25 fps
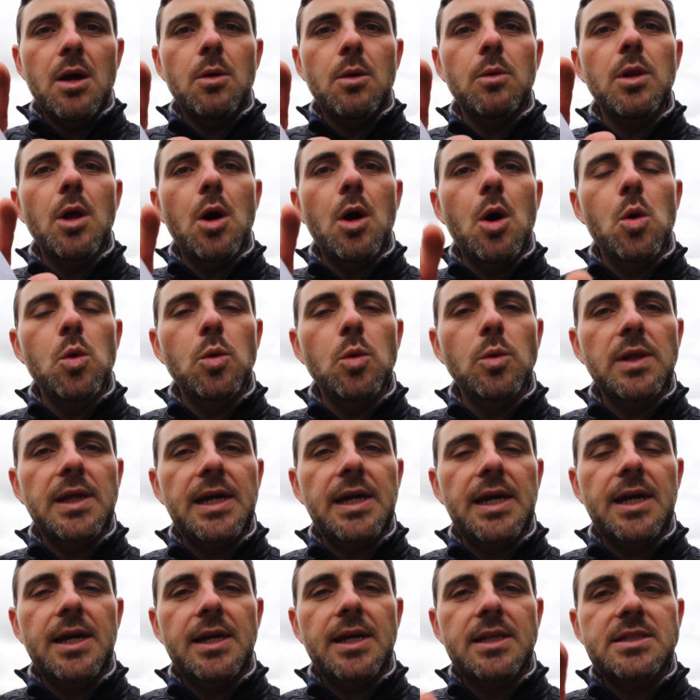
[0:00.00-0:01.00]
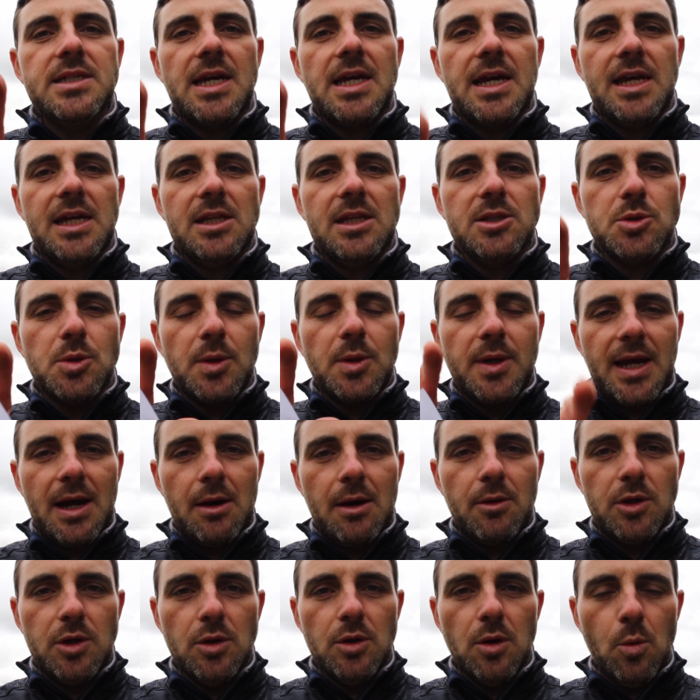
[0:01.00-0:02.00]
will only take into
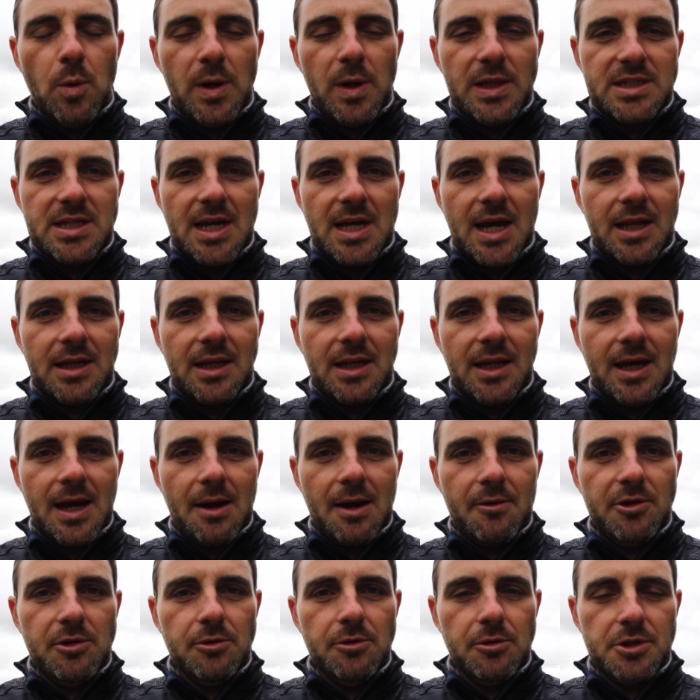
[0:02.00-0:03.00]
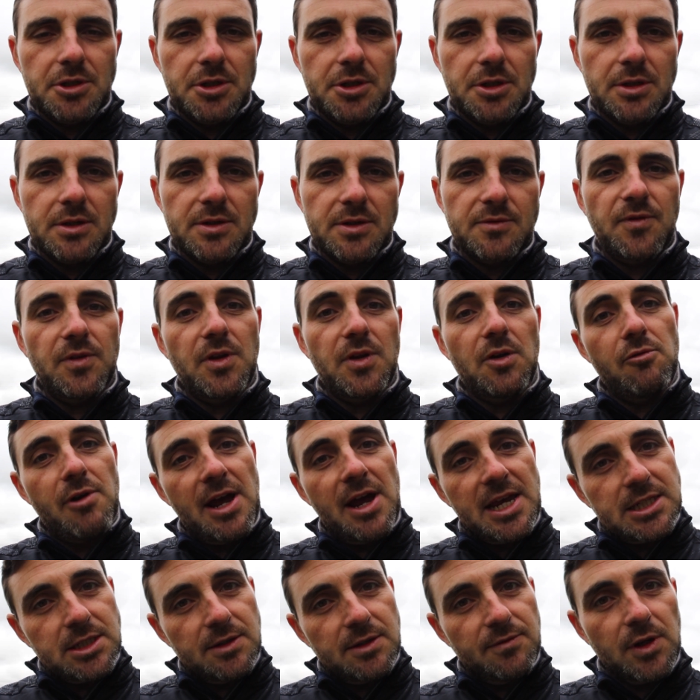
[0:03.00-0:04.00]
account your winter handicap reductions. For the
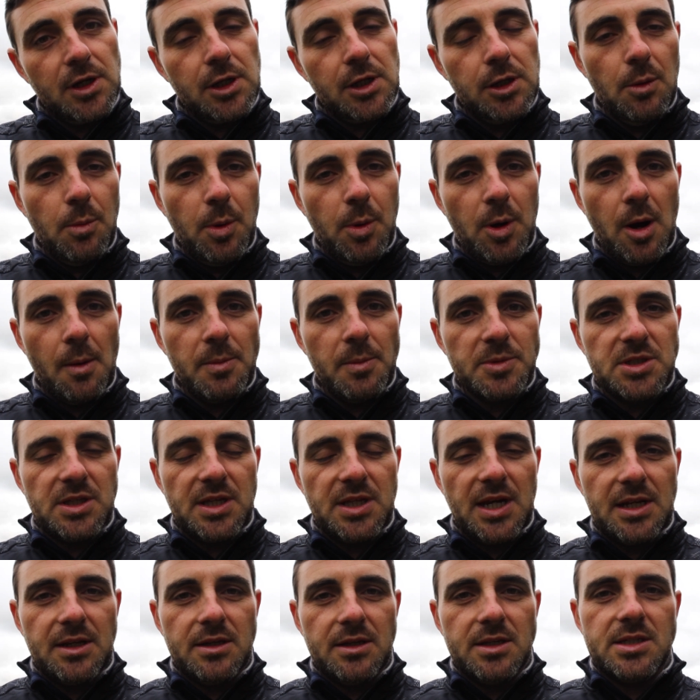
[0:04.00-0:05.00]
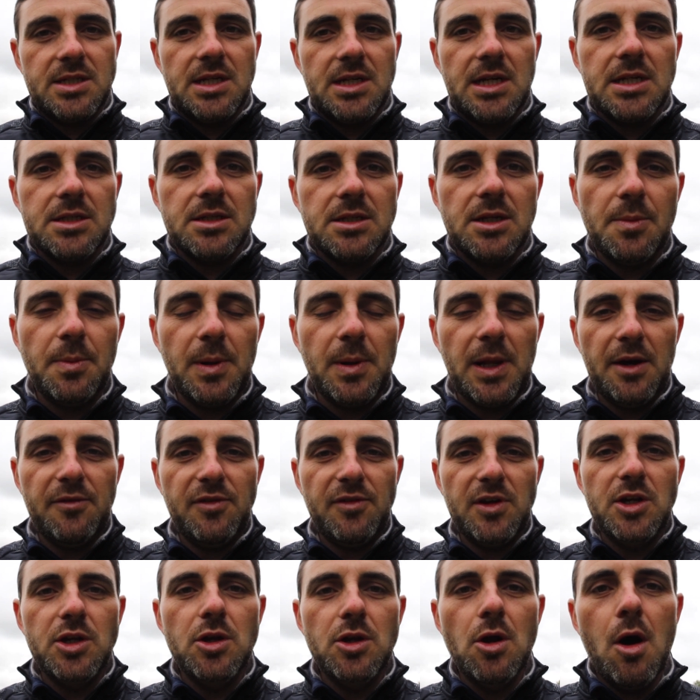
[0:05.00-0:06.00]
rest of the club comps to the end of the season, you apply
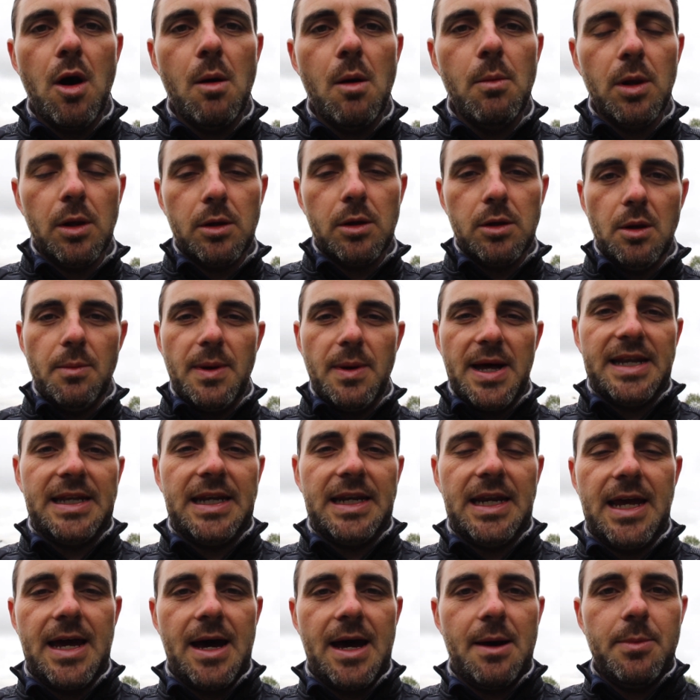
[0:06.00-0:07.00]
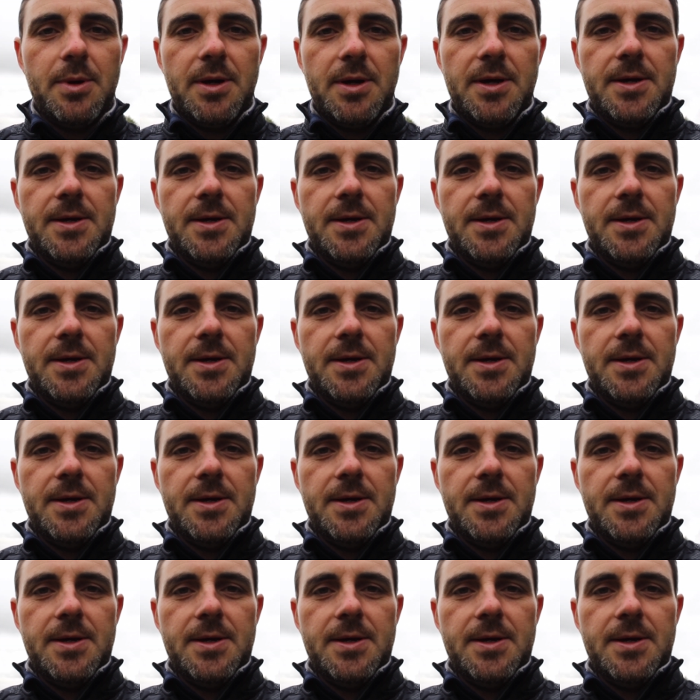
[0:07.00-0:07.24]
for your normal club handicap.